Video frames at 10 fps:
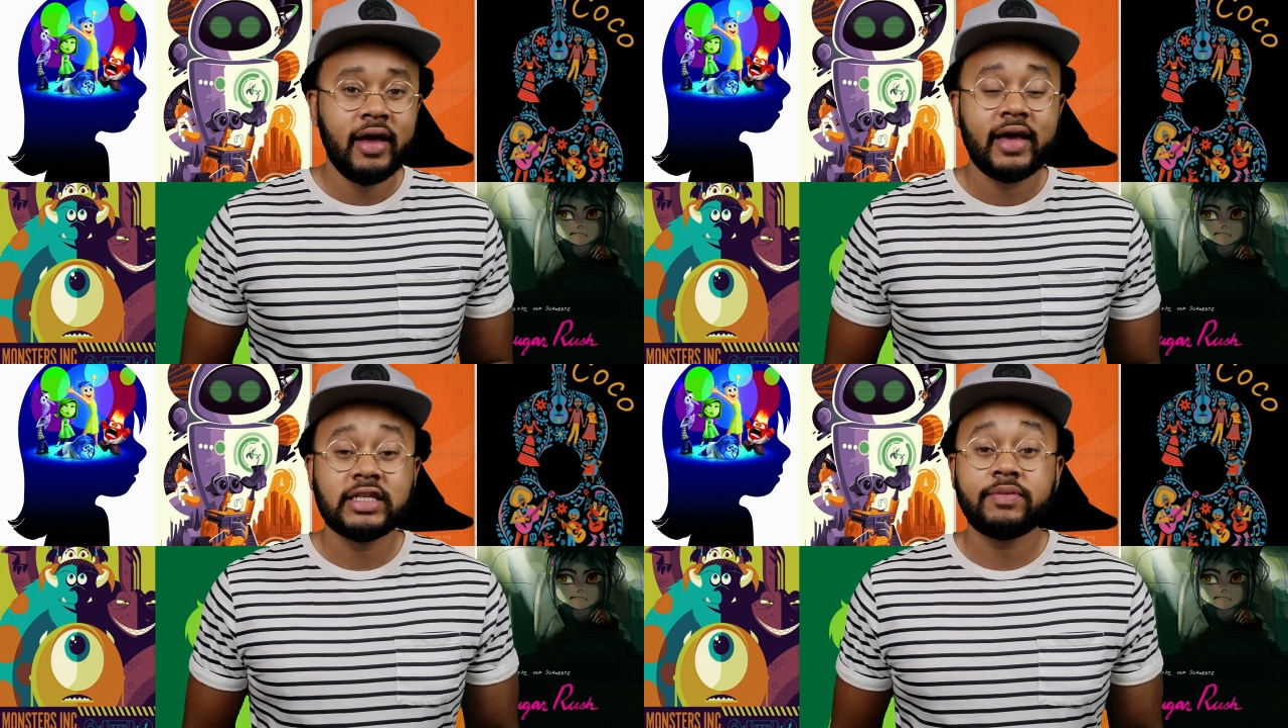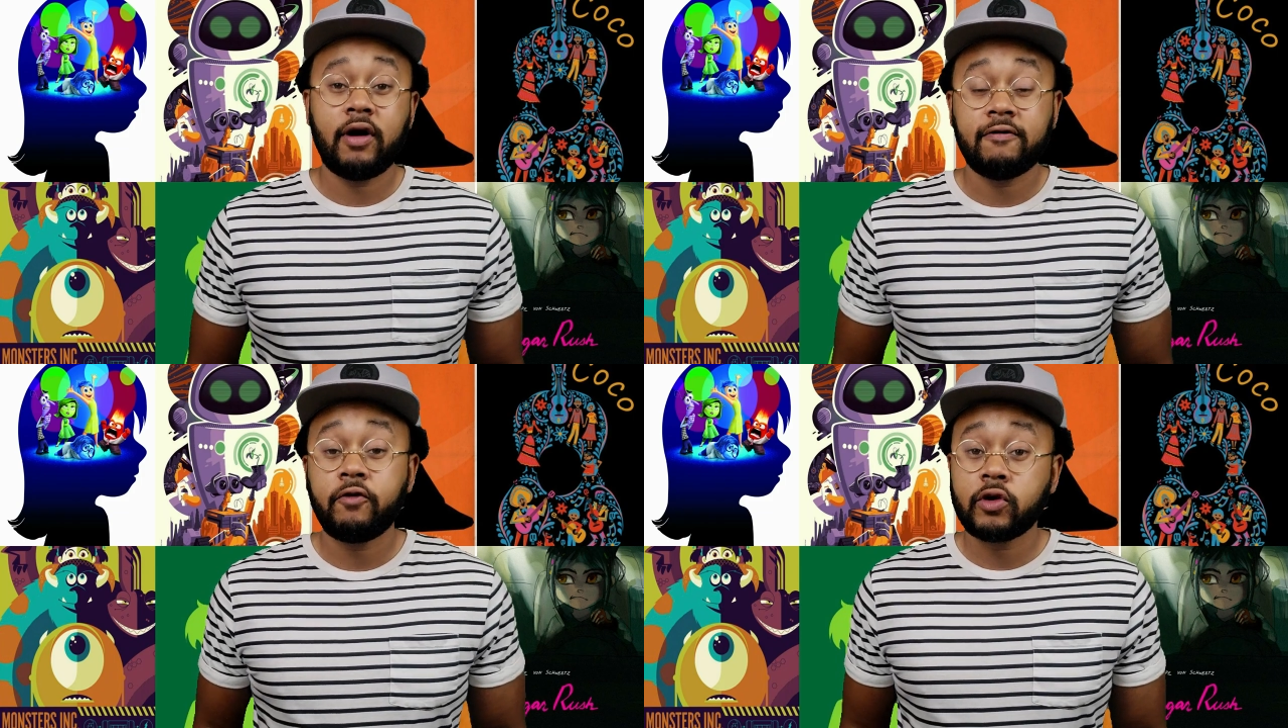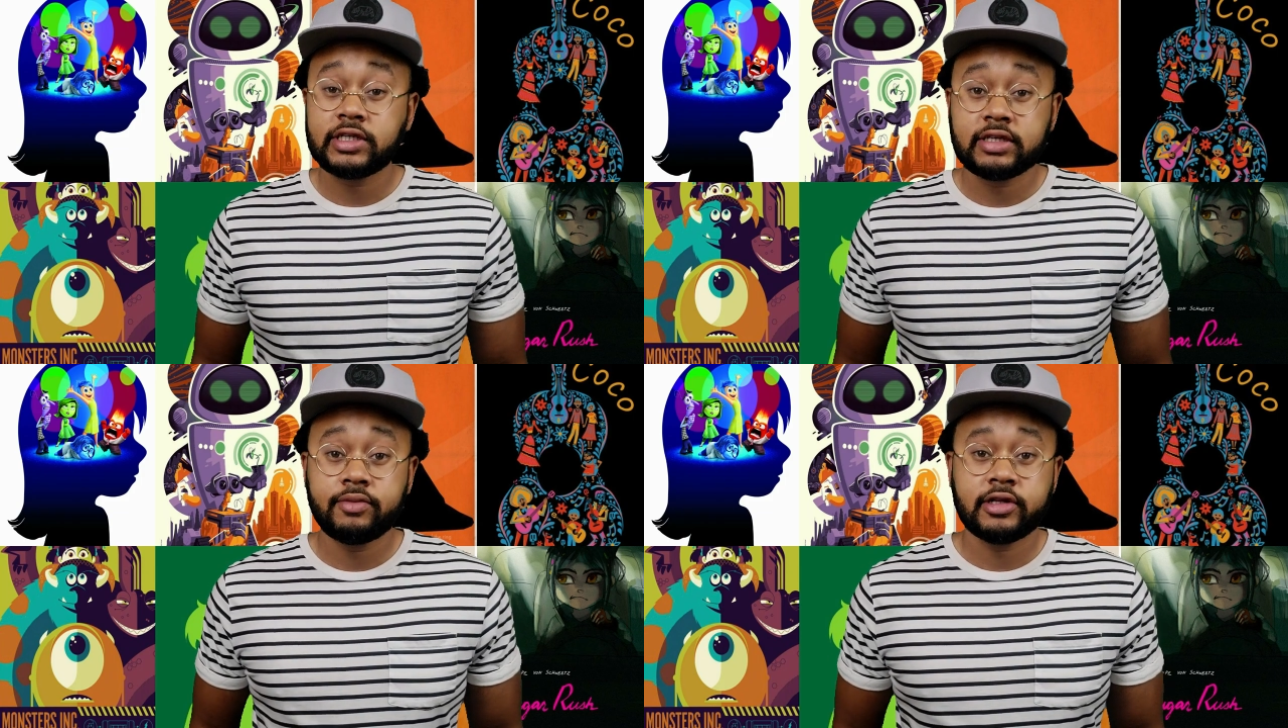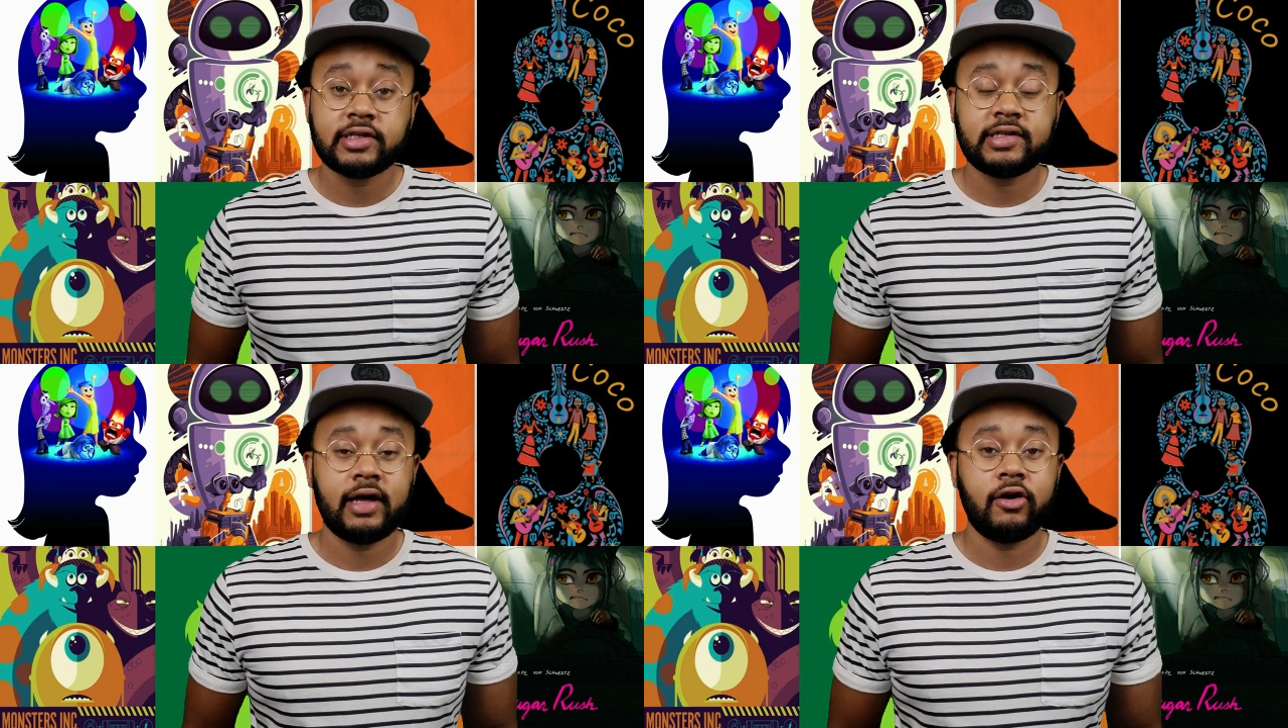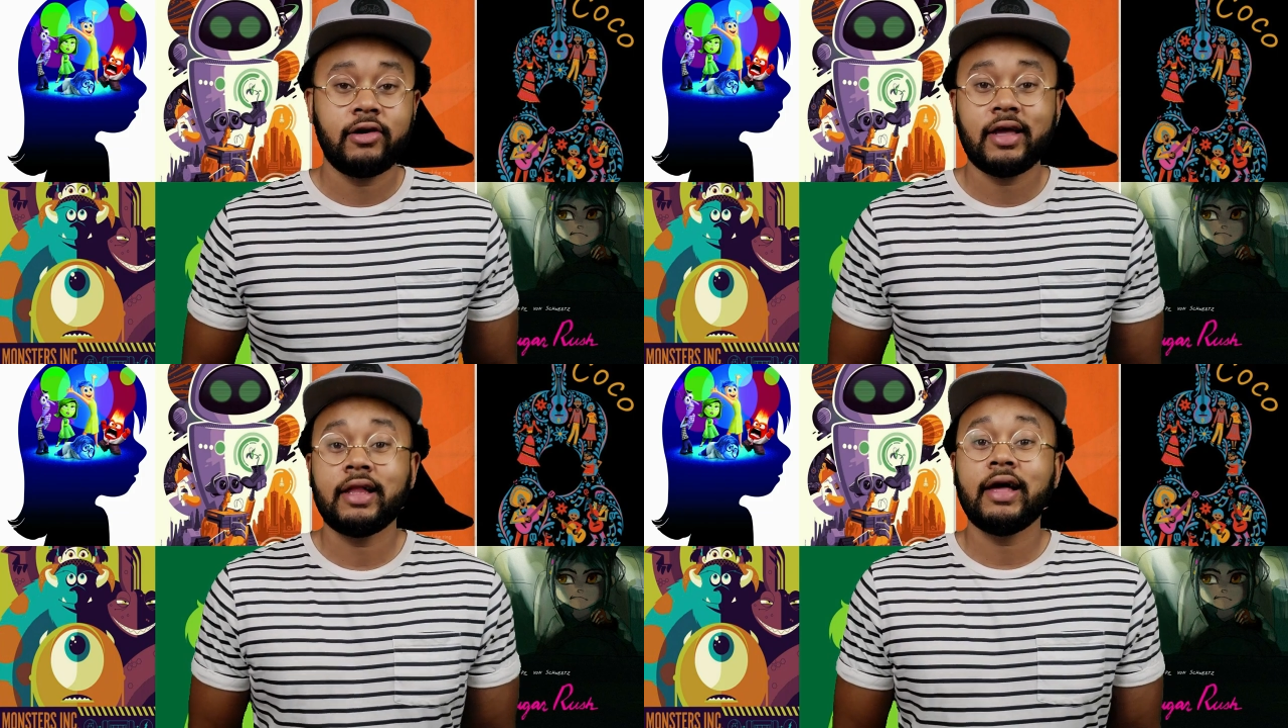It's about four siblings that are
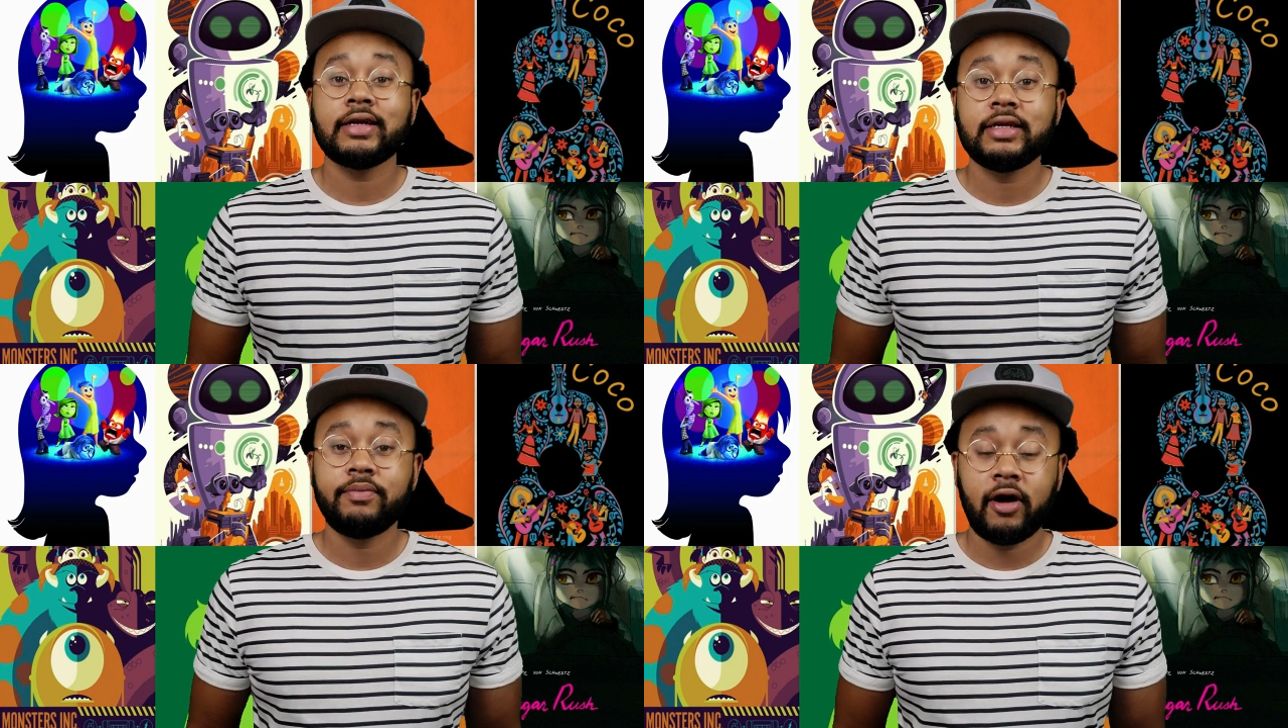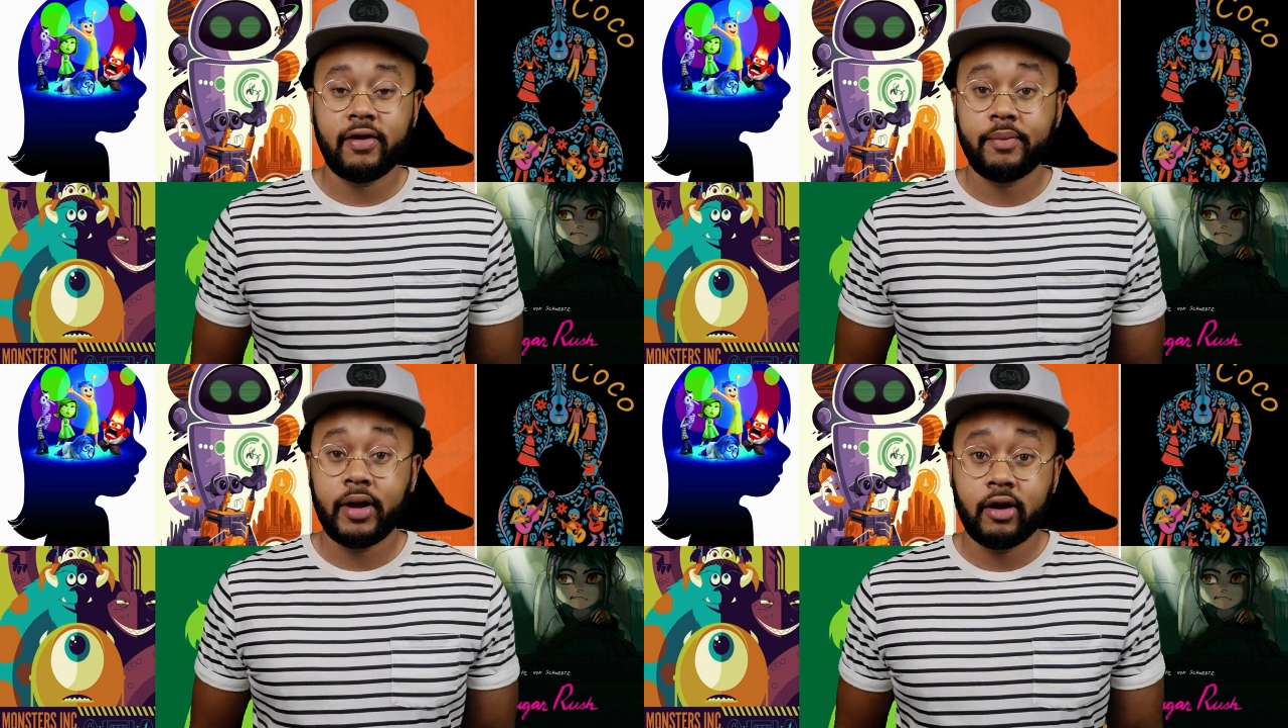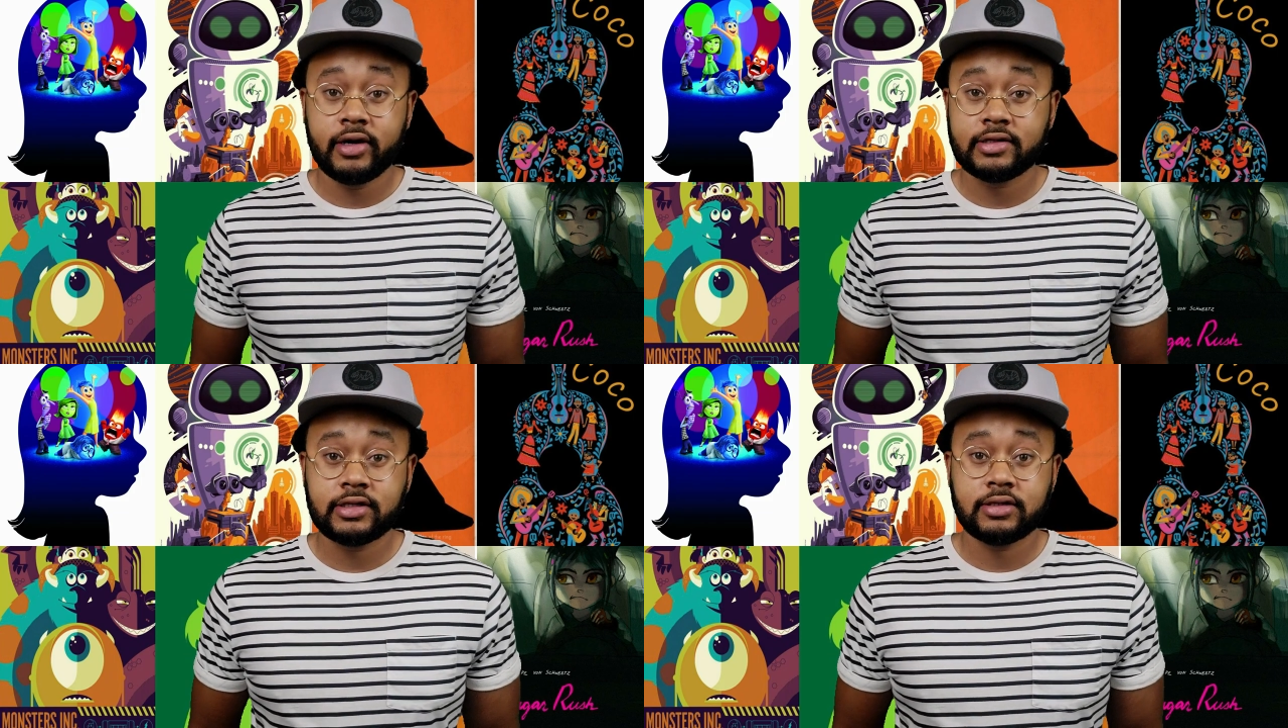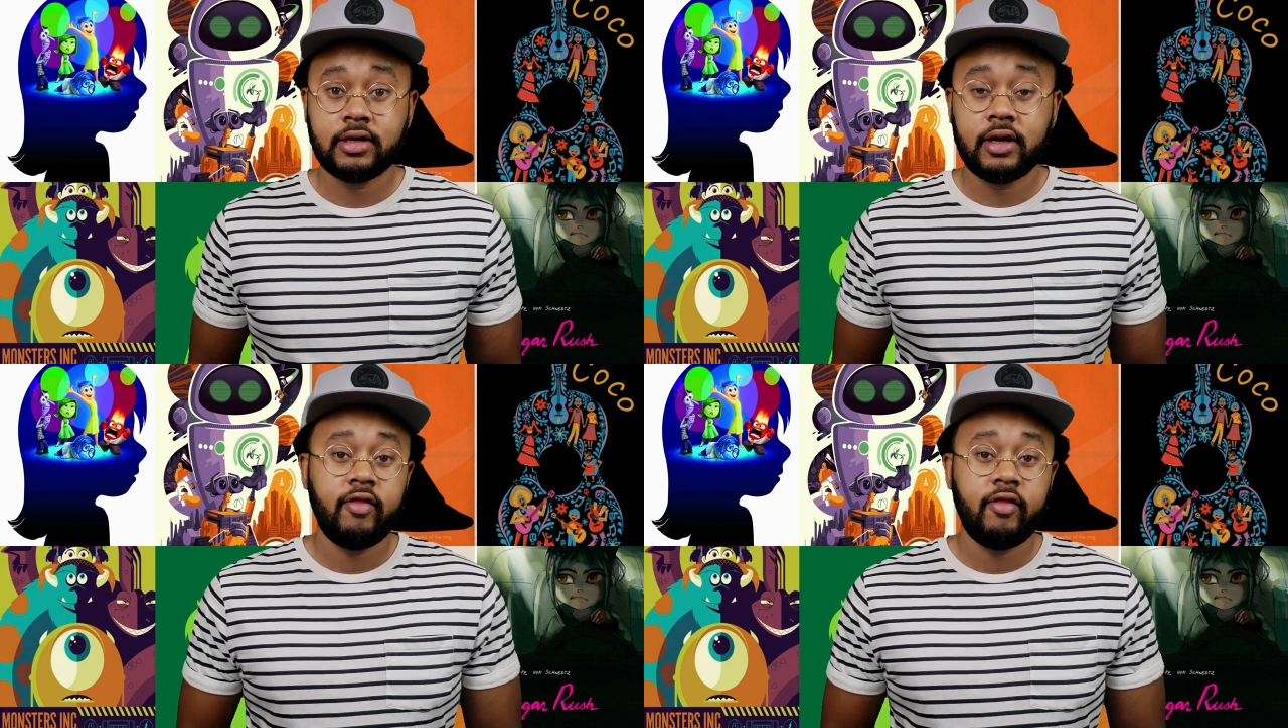neglected by their parents.